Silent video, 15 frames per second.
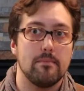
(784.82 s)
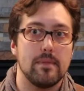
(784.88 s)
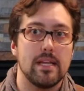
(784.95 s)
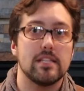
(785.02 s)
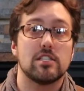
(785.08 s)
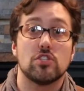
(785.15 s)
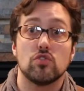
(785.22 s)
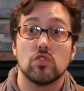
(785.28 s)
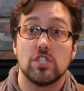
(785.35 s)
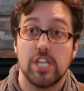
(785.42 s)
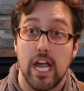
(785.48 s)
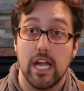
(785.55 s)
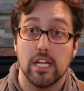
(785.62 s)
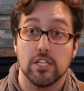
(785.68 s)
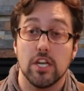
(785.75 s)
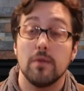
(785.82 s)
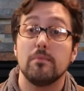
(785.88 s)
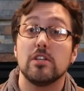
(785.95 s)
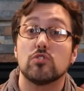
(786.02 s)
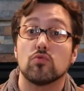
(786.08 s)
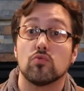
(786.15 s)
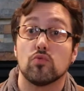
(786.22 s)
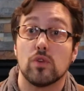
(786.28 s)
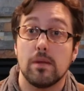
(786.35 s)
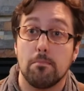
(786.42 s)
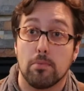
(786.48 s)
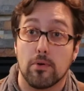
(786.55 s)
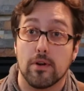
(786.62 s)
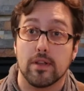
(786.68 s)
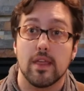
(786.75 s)
means change, it means
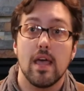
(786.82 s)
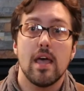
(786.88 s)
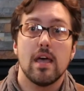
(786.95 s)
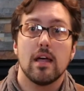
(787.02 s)
rebirth.